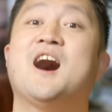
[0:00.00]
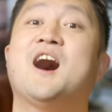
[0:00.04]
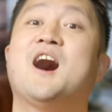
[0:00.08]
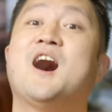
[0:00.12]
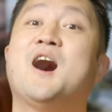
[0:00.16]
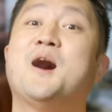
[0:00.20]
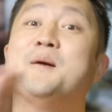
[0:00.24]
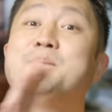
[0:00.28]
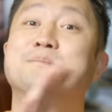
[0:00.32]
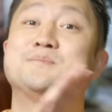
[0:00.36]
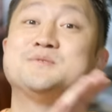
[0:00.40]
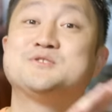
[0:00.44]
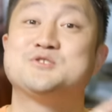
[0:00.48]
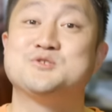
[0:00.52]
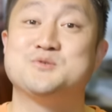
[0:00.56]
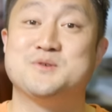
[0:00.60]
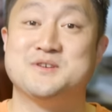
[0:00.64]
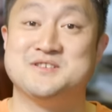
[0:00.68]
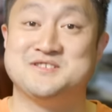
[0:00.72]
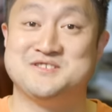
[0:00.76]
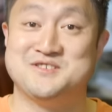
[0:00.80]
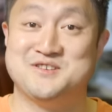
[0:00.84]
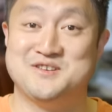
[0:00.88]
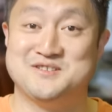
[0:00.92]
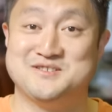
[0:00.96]
up to
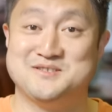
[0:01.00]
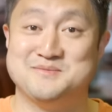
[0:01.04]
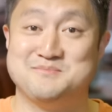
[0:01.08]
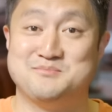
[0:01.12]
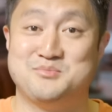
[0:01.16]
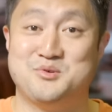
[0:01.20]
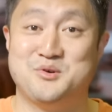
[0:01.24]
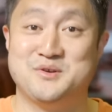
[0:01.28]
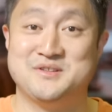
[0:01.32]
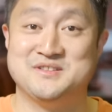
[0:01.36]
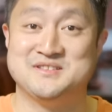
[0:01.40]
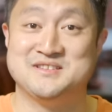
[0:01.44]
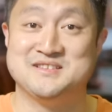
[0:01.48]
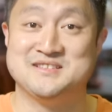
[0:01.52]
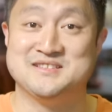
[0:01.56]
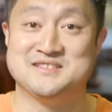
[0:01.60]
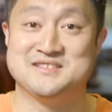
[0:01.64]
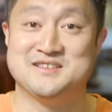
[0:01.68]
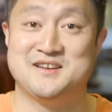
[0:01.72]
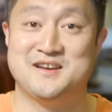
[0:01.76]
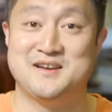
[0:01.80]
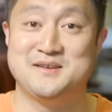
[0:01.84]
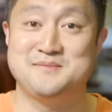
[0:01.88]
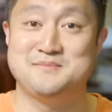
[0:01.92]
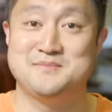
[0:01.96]
a certain point in
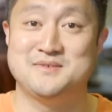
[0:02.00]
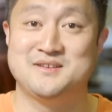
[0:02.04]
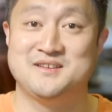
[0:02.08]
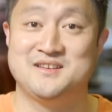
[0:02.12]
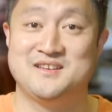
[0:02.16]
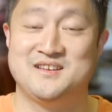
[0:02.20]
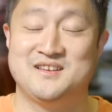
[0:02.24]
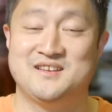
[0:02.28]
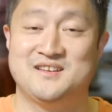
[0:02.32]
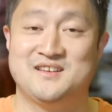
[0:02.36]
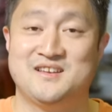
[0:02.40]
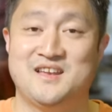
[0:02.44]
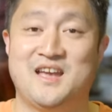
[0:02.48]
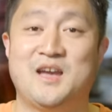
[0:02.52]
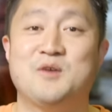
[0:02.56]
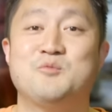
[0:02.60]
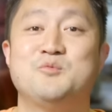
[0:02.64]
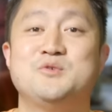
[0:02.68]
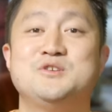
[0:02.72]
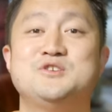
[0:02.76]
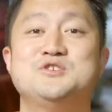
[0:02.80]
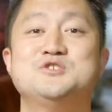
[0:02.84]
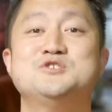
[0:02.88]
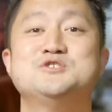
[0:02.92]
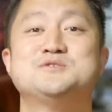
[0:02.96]
time. And
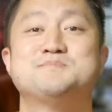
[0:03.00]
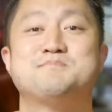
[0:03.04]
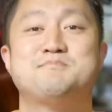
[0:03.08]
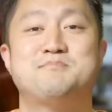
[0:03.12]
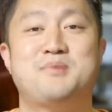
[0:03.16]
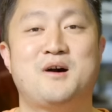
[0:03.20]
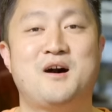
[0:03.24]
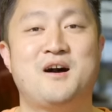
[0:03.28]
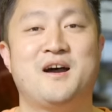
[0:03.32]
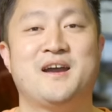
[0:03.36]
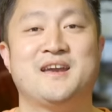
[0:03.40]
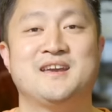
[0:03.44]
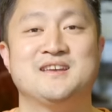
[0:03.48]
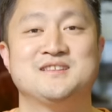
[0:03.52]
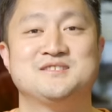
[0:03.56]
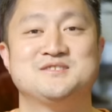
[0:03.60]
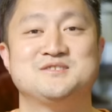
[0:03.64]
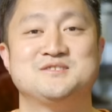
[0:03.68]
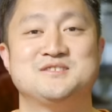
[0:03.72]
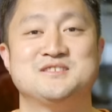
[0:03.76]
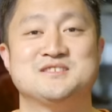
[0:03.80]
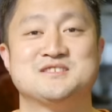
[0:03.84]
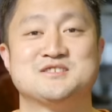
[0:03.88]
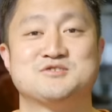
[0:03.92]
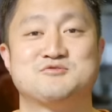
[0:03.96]
we use by to
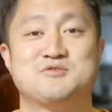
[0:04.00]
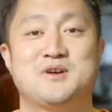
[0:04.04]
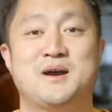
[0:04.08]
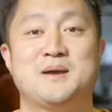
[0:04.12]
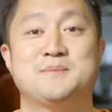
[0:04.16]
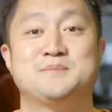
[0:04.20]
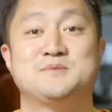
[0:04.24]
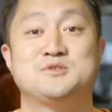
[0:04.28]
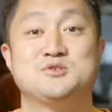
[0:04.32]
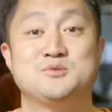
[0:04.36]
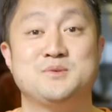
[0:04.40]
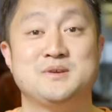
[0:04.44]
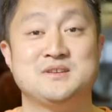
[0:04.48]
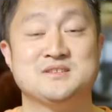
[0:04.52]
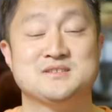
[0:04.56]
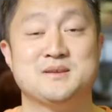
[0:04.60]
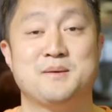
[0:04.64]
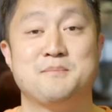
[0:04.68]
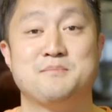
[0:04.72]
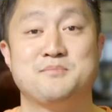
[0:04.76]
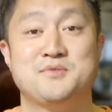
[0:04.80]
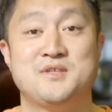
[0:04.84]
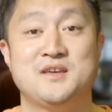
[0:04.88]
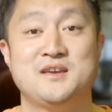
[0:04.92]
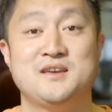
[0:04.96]
describe doing
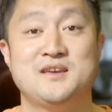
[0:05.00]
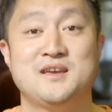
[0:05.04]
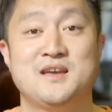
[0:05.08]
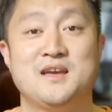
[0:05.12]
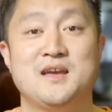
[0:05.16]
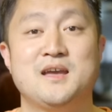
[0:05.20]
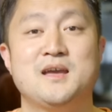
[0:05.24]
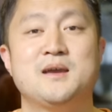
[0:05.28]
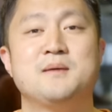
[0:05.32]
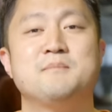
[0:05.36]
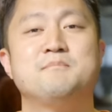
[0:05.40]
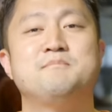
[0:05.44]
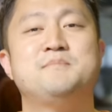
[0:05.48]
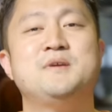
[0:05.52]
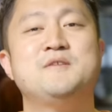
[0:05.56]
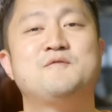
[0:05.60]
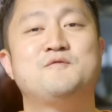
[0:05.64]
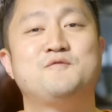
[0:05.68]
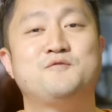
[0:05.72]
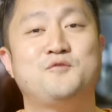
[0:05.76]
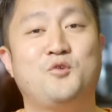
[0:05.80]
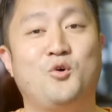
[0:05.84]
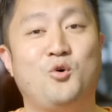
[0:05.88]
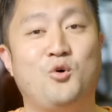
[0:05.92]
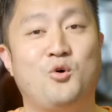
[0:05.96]
something
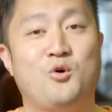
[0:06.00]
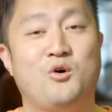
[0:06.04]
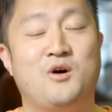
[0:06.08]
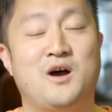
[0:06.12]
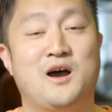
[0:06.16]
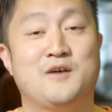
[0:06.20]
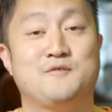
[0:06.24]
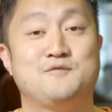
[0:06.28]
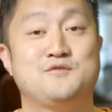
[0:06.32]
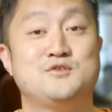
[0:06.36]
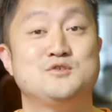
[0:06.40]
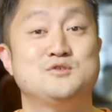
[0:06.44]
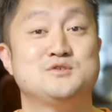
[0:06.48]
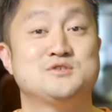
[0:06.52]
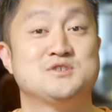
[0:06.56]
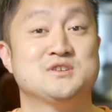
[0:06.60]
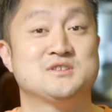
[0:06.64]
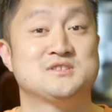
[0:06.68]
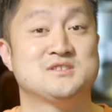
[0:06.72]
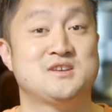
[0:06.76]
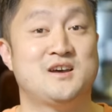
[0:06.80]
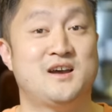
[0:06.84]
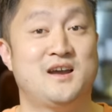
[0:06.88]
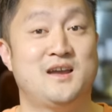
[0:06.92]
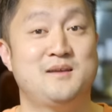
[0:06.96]
before a future
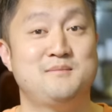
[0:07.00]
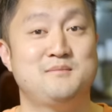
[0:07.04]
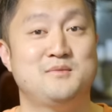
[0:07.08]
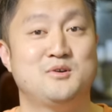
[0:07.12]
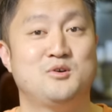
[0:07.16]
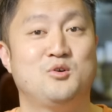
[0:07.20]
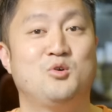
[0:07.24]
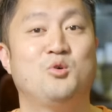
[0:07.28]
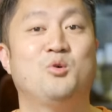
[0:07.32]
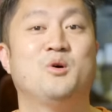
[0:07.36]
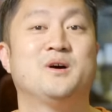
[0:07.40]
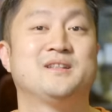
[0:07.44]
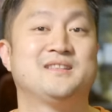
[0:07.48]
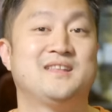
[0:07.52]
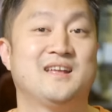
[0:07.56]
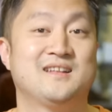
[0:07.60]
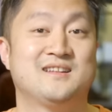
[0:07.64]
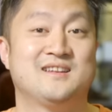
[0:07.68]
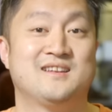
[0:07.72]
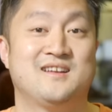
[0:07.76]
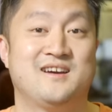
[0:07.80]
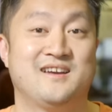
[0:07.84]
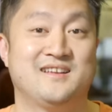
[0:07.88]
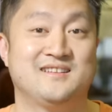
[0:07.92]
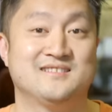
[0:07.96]
time or a
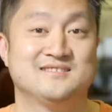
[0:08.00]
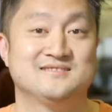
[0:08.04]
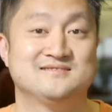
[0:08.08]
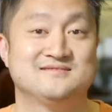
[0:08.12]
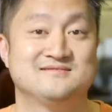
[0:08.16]
deadline.